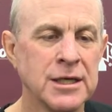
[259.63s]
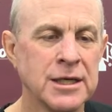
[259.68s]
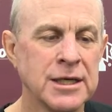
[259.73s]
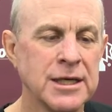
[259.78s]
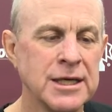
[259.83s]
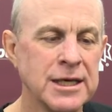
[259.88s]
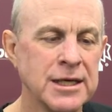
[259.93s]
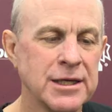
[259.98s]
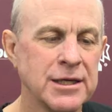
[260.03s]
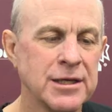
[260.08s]

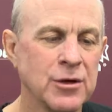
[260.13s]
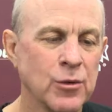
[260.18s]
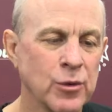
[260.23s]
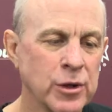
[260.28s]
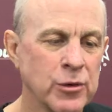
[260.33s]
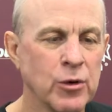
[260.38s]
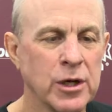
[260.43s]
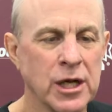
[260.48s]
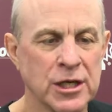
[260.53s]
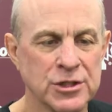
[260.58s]
he, you know,
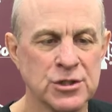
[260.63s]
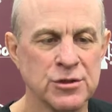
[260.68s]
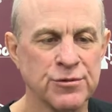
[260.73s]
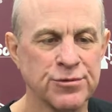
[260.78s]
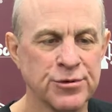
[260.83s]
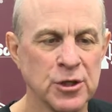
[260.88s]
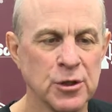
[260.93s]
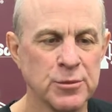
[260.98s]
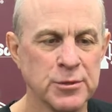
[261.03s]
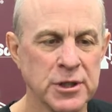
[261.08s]
we watched the
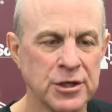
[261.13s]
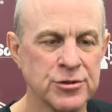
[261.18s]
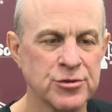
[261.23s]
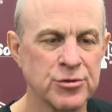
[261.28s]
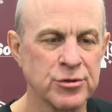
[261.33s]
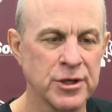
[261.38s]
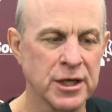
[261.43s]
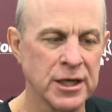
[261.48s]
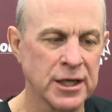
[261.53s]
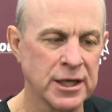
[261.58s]
film
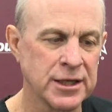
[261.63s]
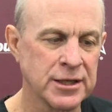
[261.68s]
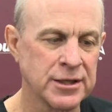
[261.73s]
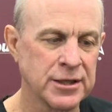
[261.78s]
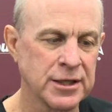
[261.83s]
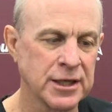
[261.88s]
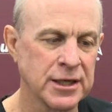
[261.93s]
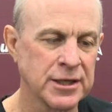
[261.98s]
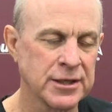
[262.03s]
yesterday,